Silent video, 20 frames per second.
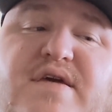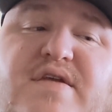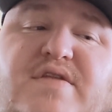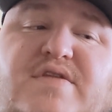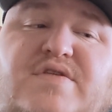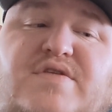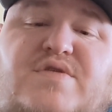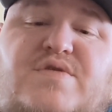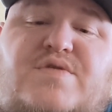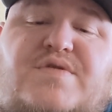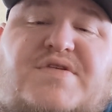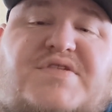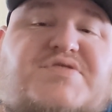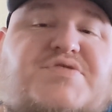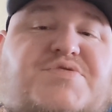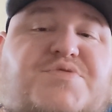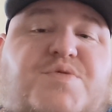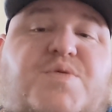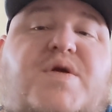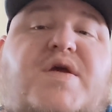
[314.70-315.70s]
into the
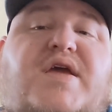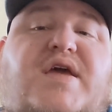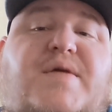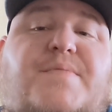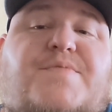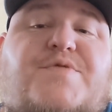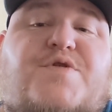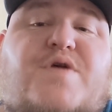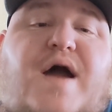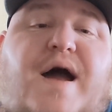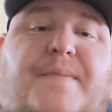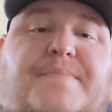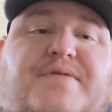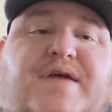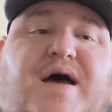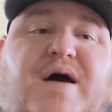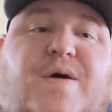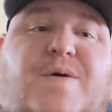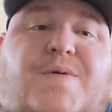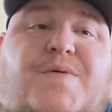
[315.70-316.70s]
stream
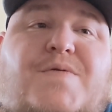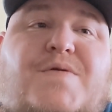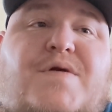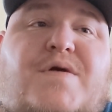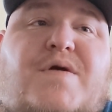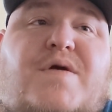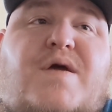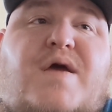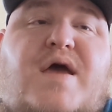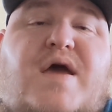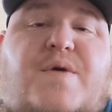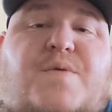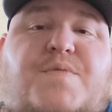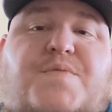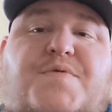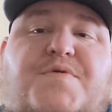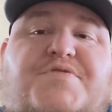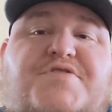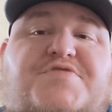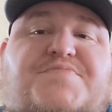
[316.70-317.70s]
dropped out,
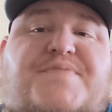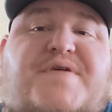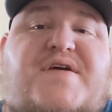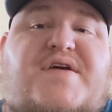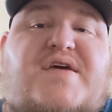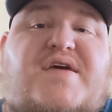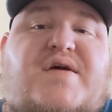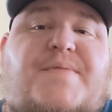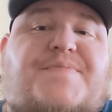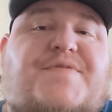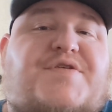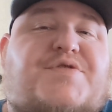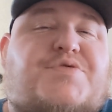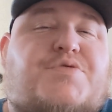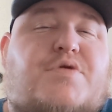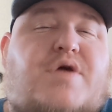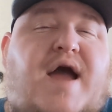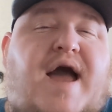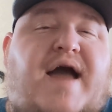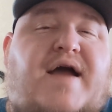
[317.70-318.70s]
and we were just picking up the
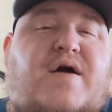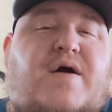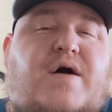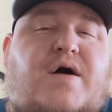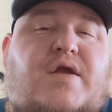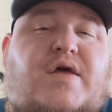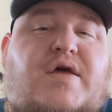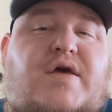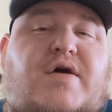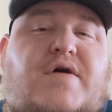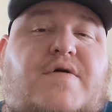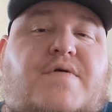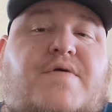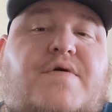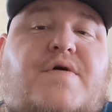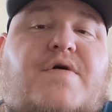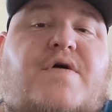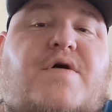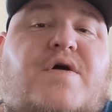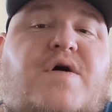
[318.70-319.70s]
track audio
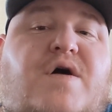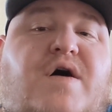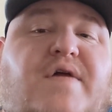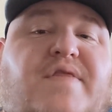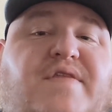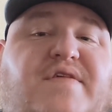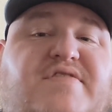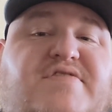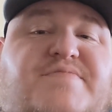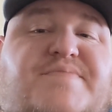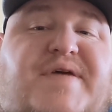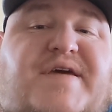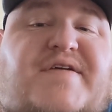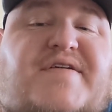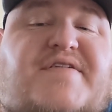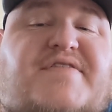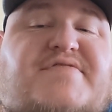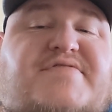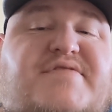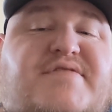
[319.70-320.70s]
on the
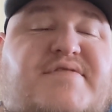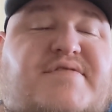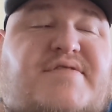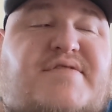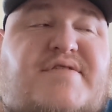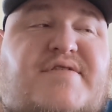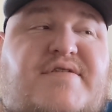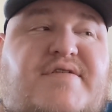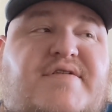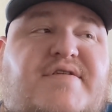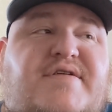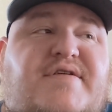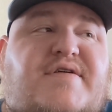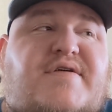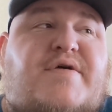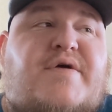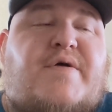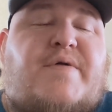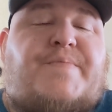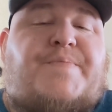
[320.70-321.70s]
speakers,
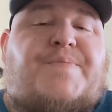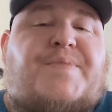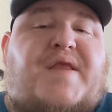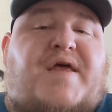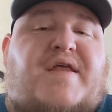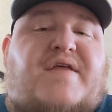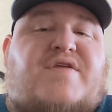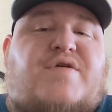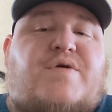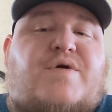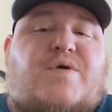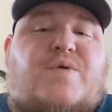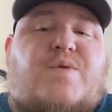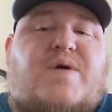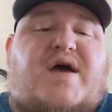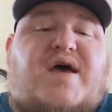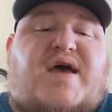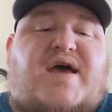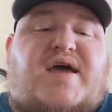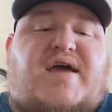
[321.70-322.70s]
and it took
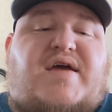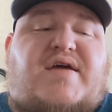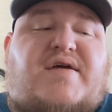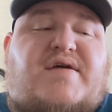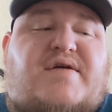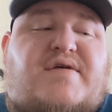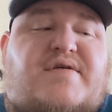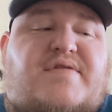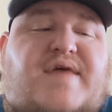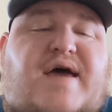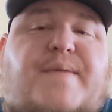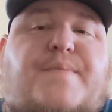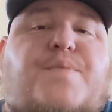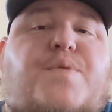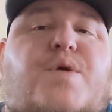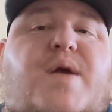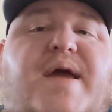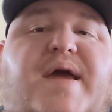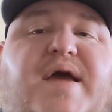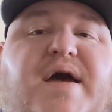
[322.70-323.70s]
away
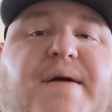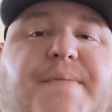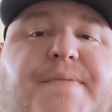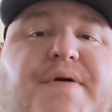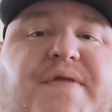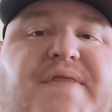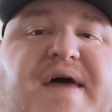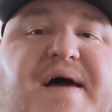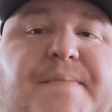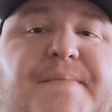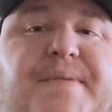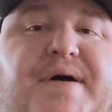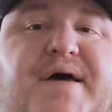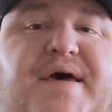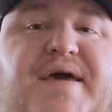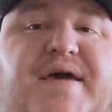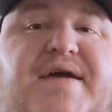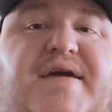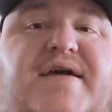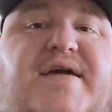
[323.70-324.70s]
that breakup on that
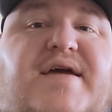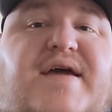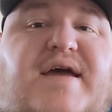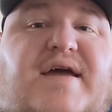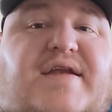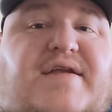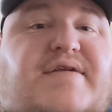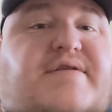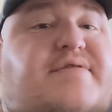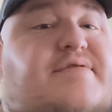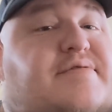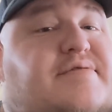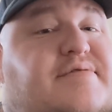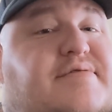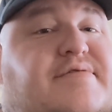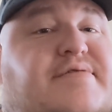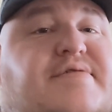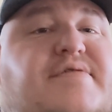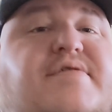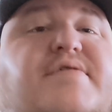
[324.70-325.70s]
mic. And
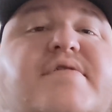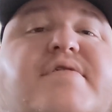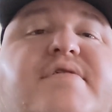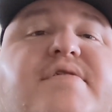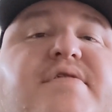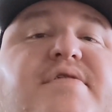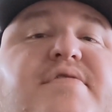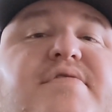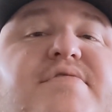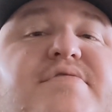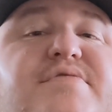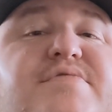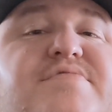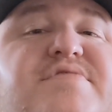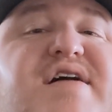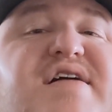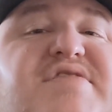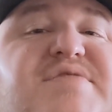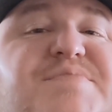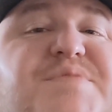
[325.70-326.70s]

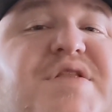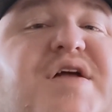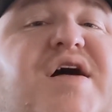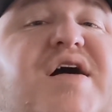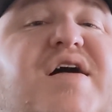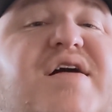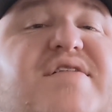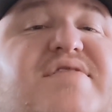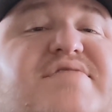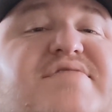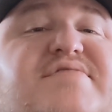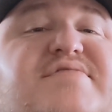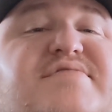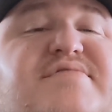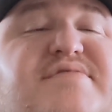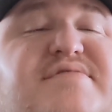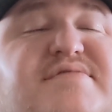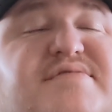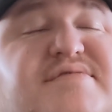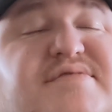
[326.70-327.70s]
dude's got some lungs.
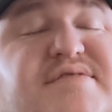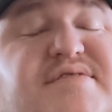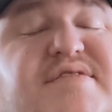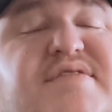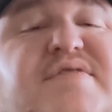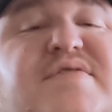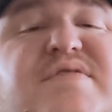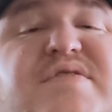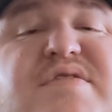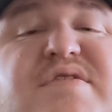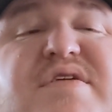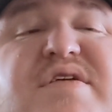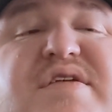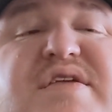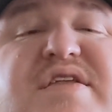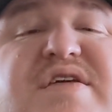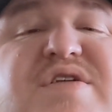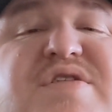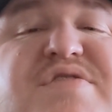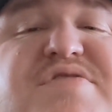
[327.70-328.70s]
He
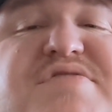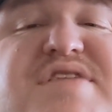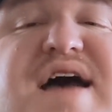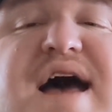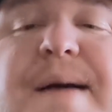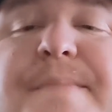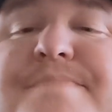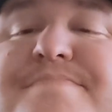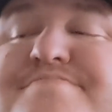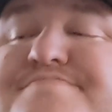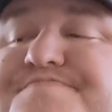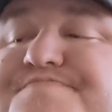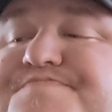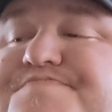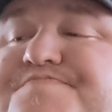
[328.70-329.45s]
did a good job.